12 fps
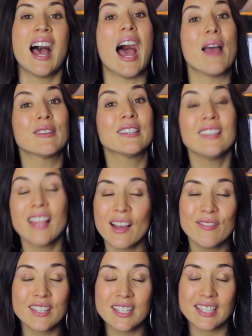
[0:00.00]
I would
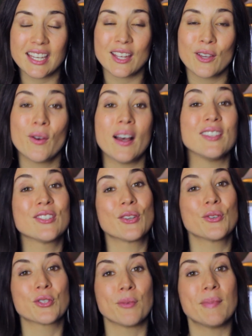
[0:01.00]
love to see you on
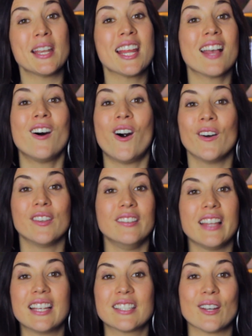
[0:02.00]
social media. All the
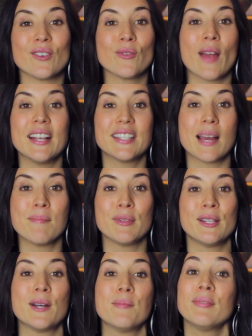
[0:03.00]
links are right down
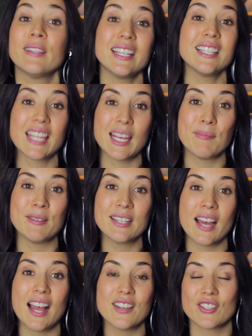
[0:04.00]
below. Please keep in
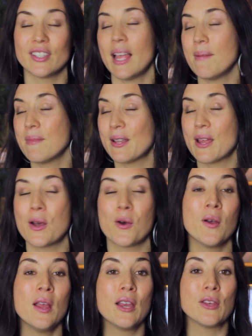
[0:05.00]
touch. Let me
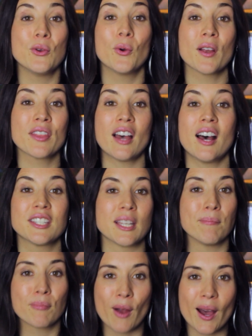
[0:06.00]
know your thoughts
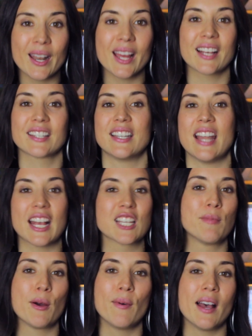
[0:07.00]
on products and
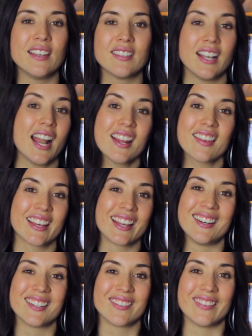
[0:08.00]
Expo West and anything
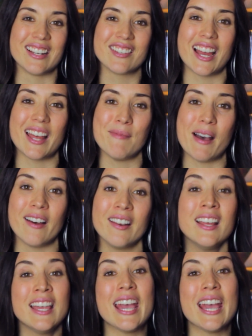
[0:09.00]
else you want to chat about.